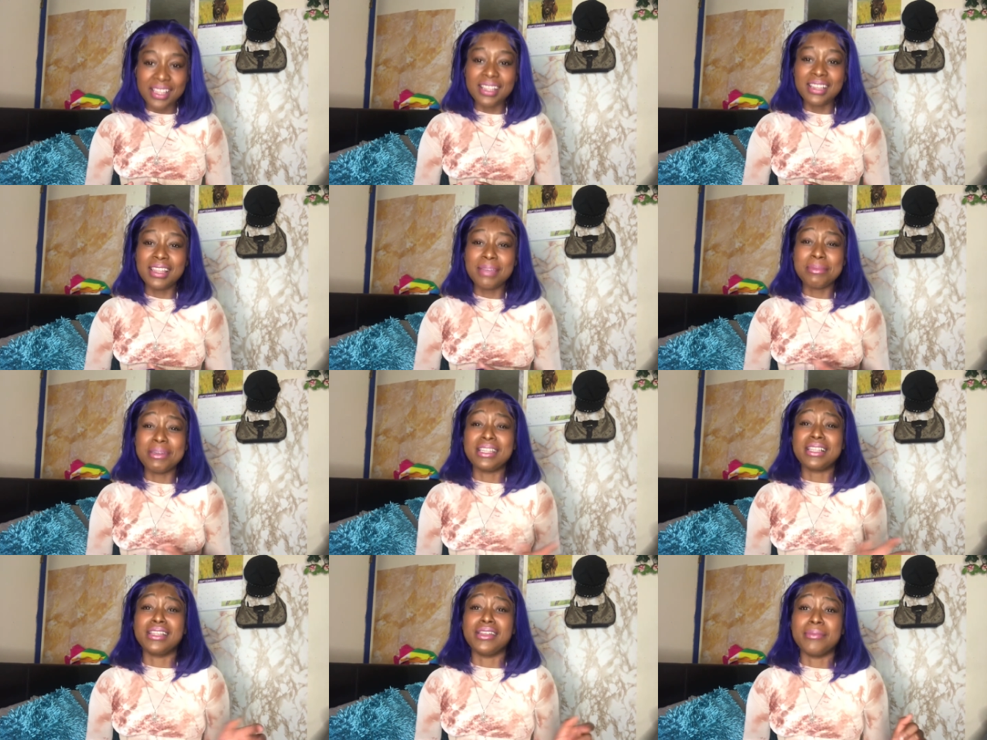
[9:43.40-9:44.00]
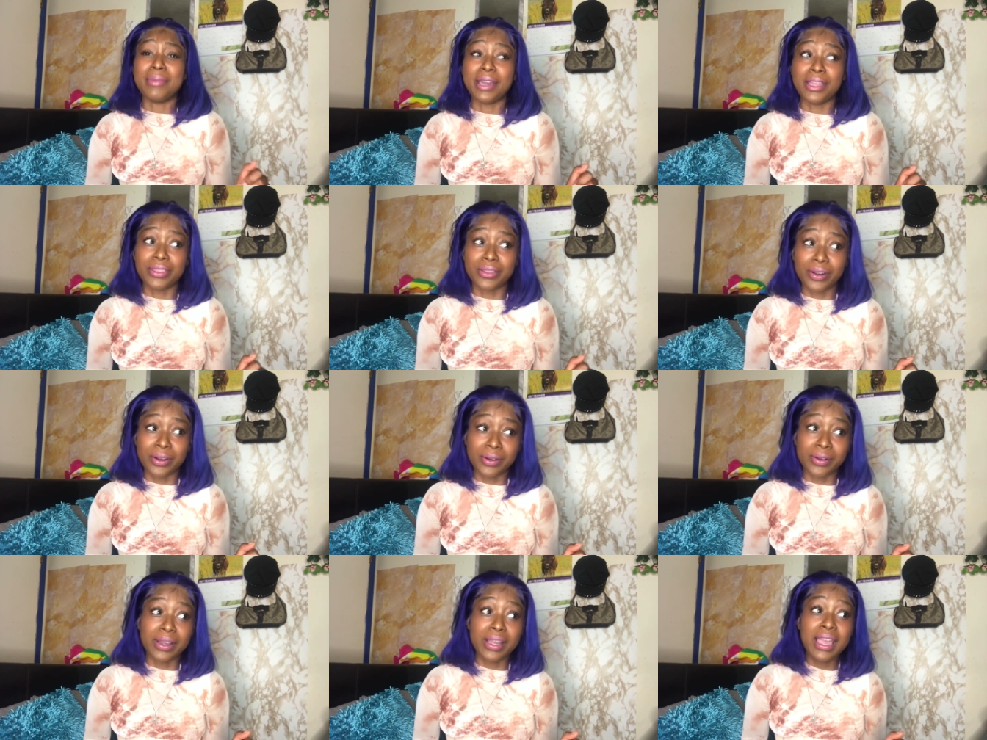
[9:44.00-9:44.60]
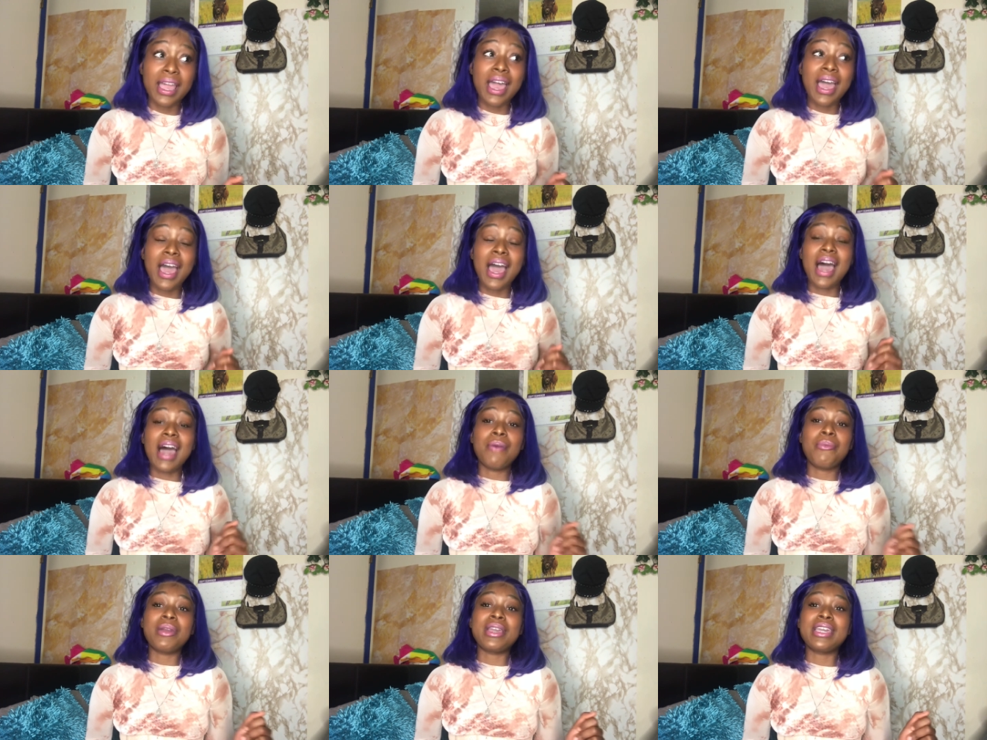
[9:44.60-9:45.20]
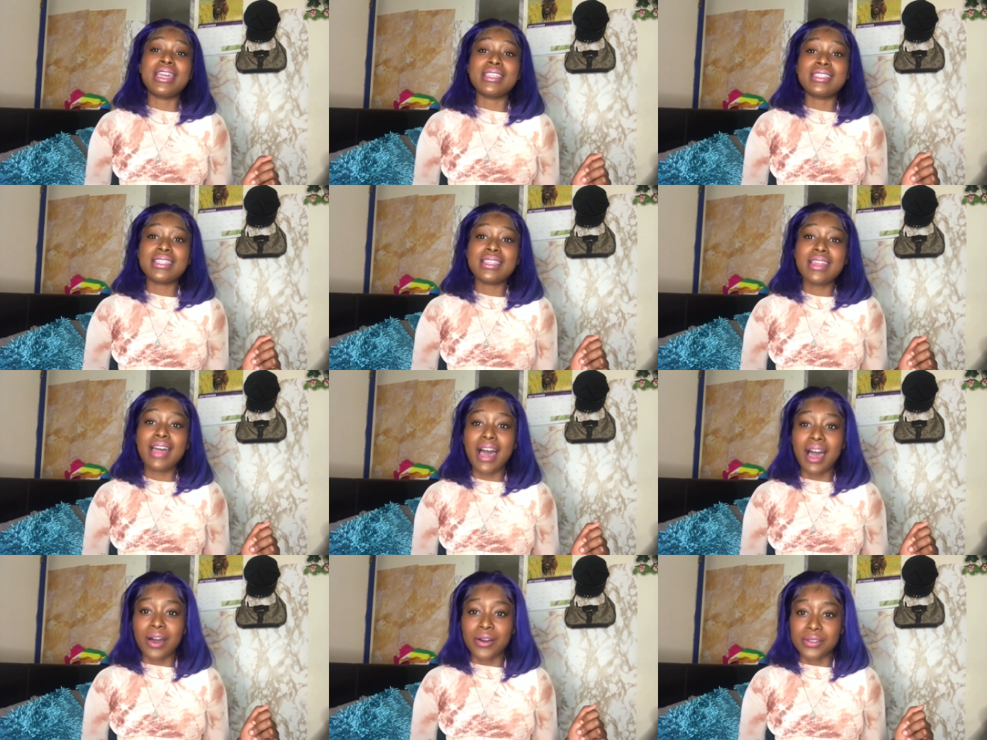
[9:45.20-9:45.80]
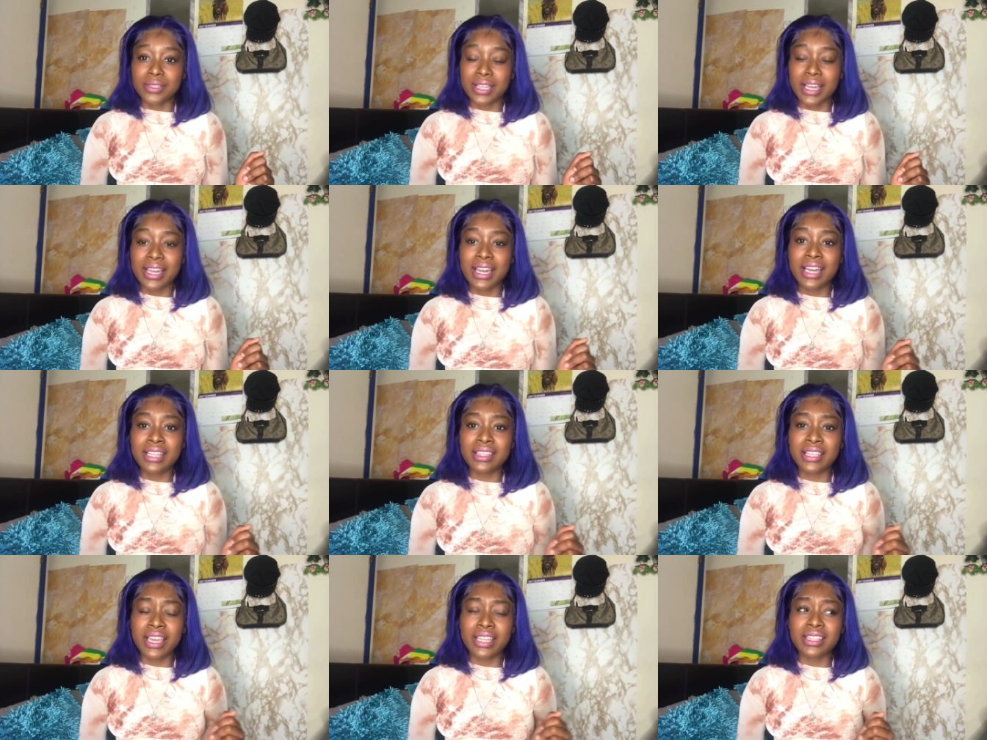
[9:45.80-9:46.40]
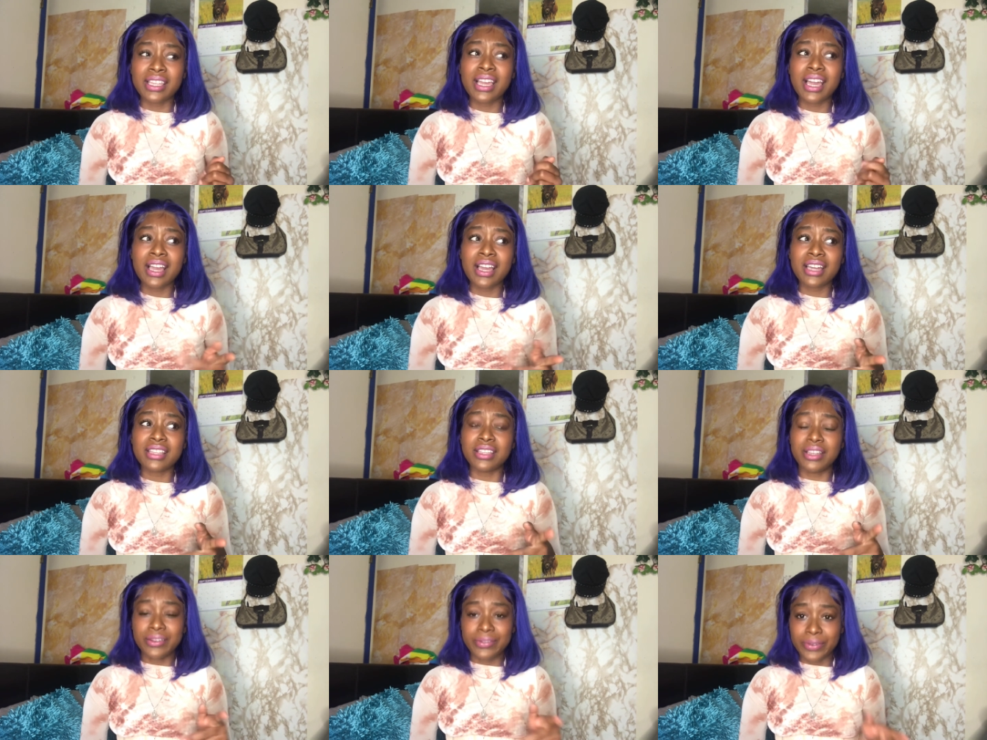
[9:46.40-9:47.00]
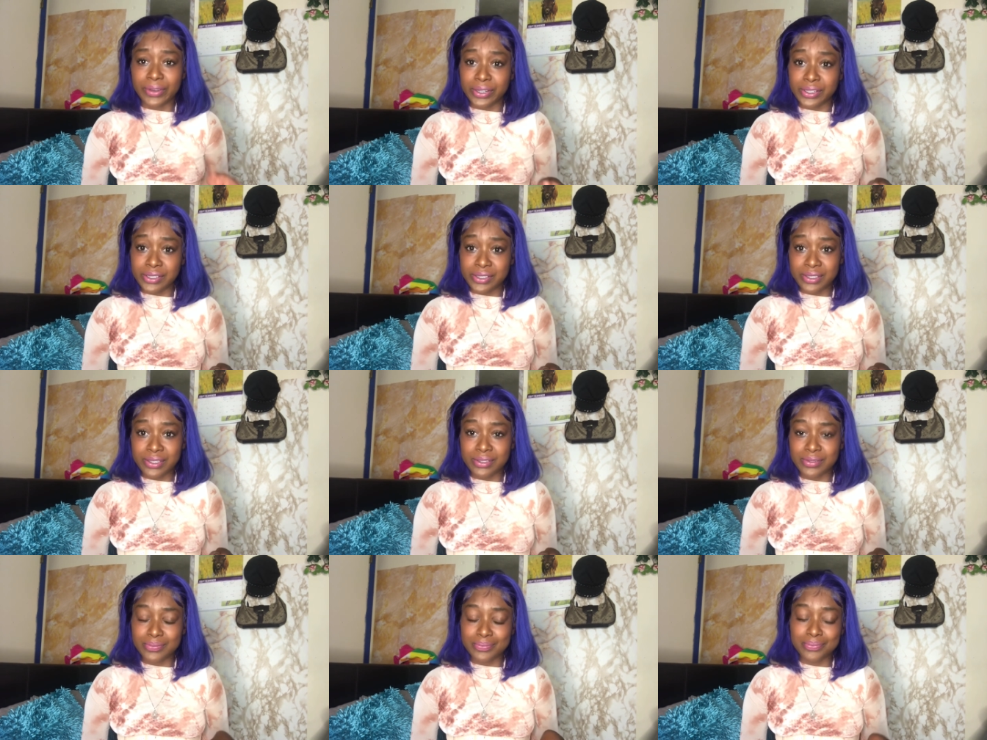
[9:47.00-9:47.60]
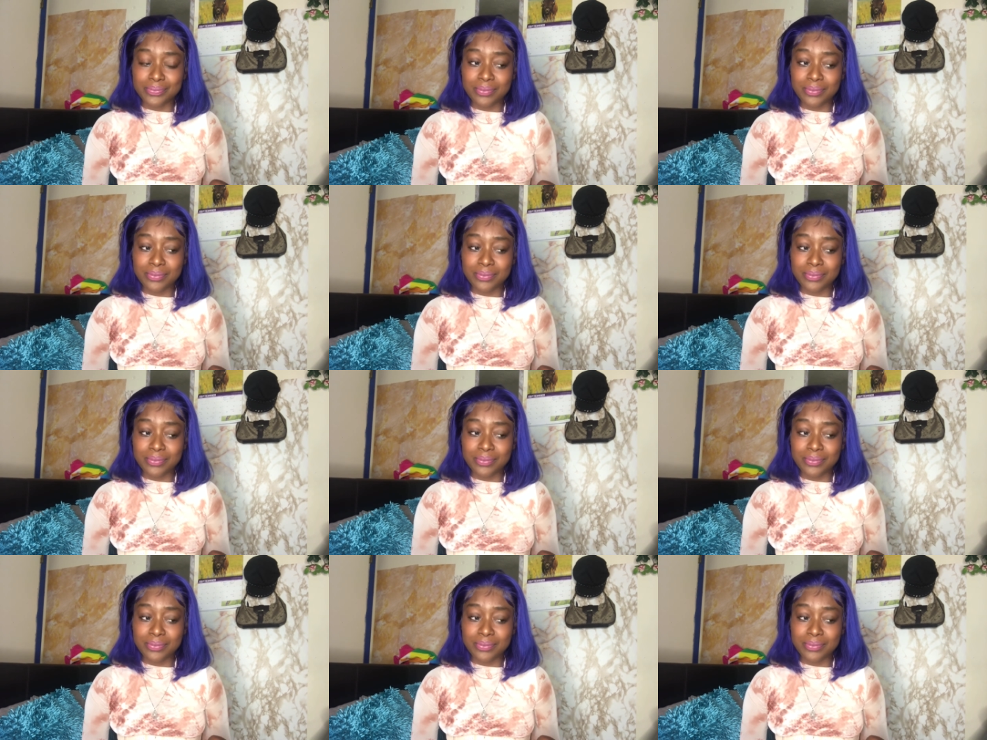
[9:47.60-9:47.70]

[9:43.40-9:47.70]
let me clear my throat we get to the house i got there i think i got there first